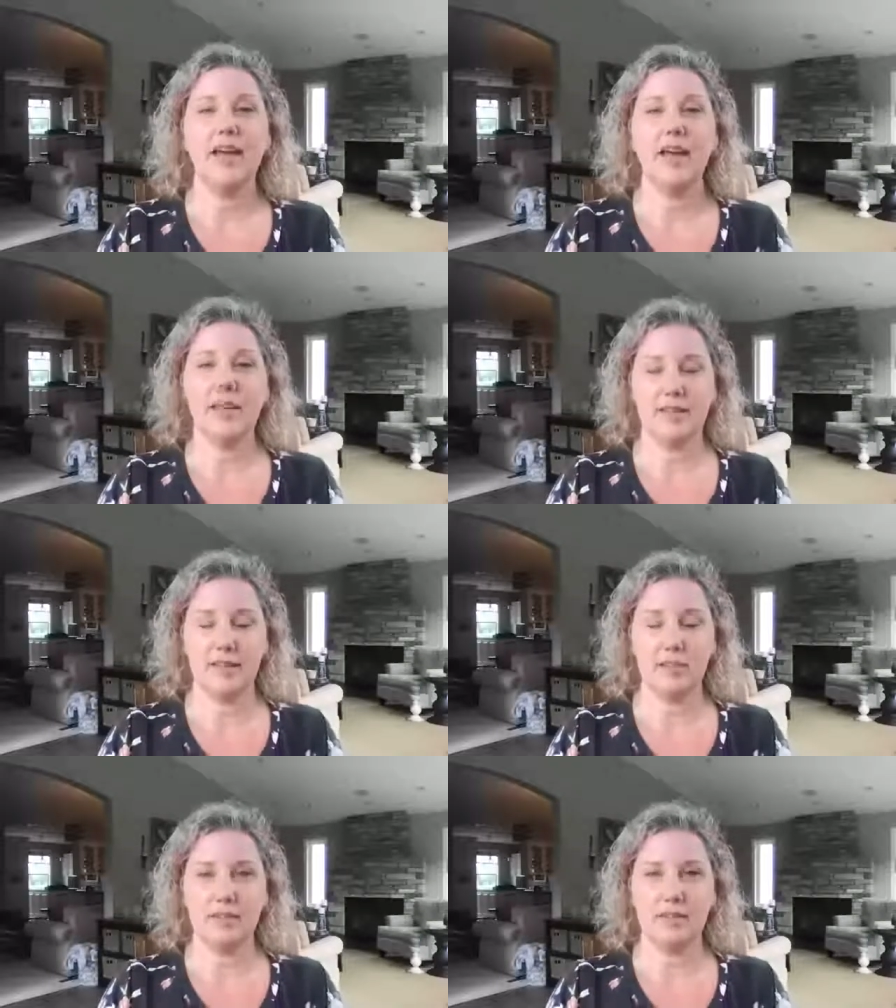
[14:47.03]

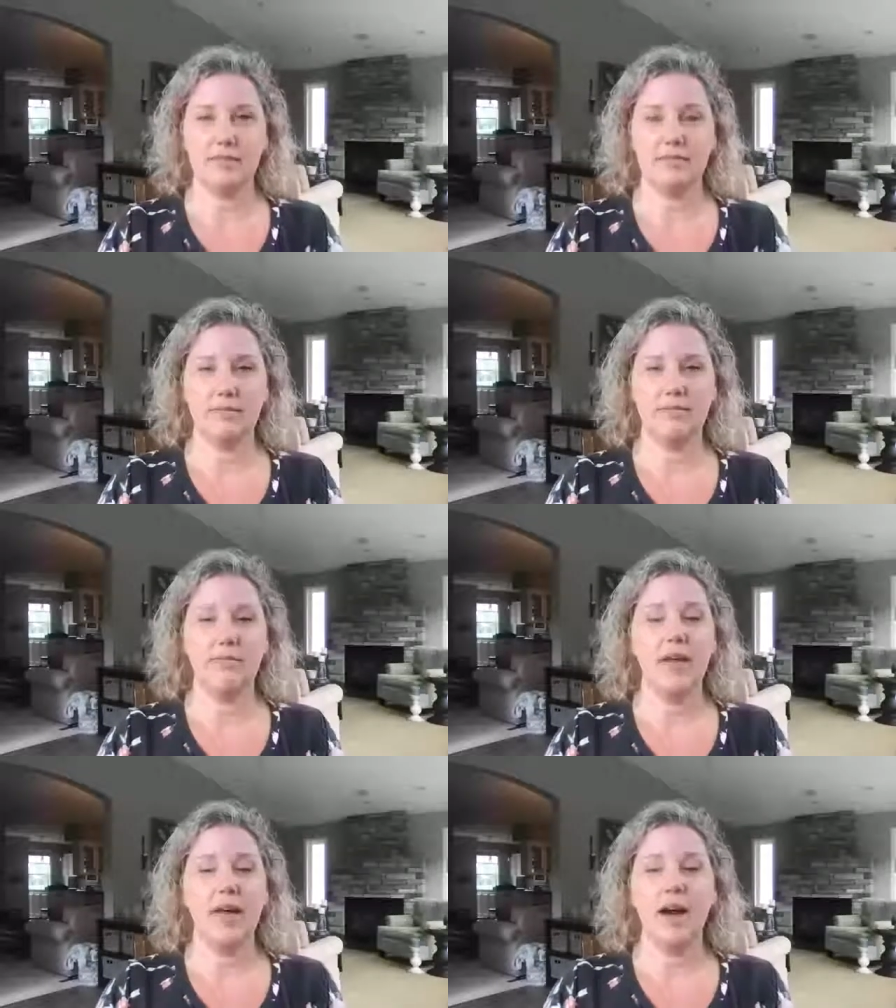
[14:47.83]
Enzymes.
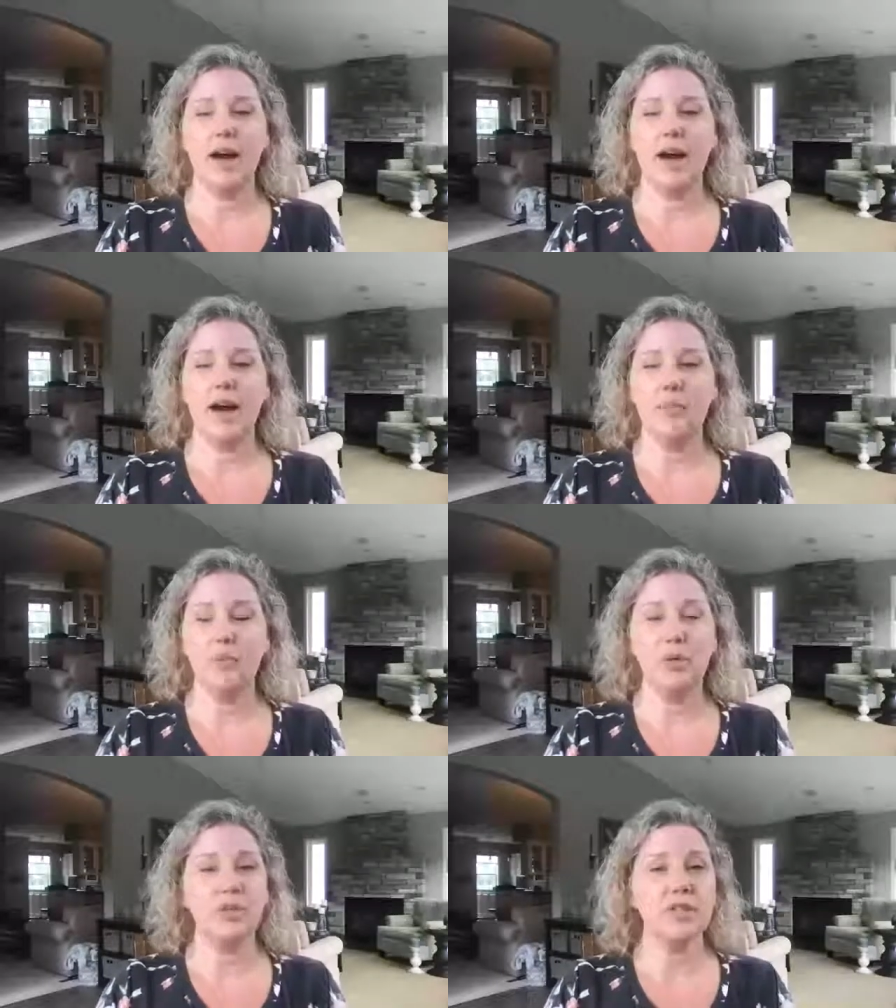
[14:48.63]

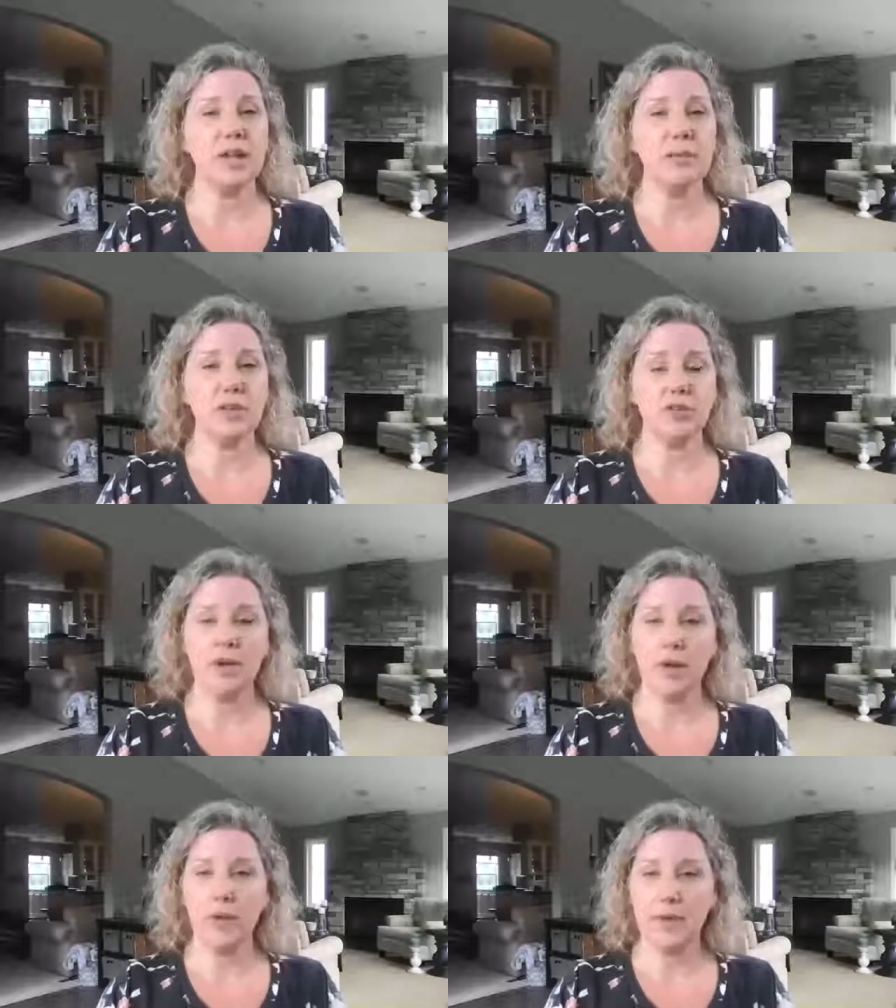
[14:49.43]
PureZyme is a
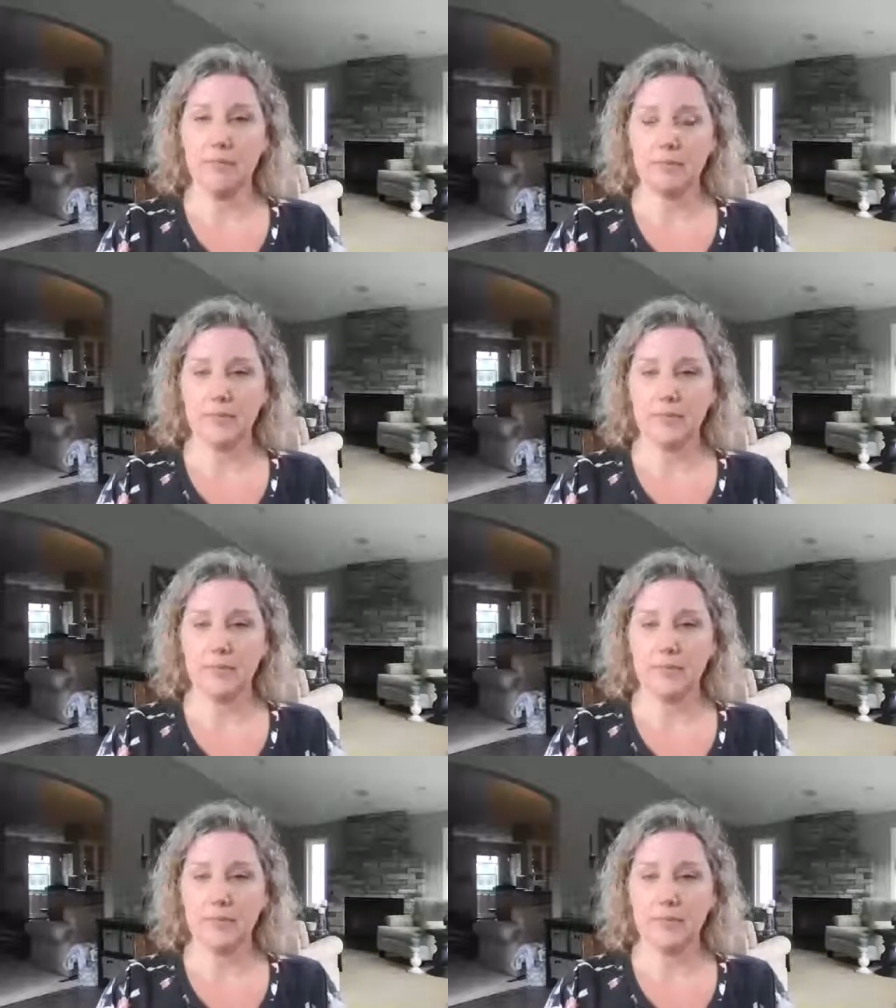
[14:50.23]
great one.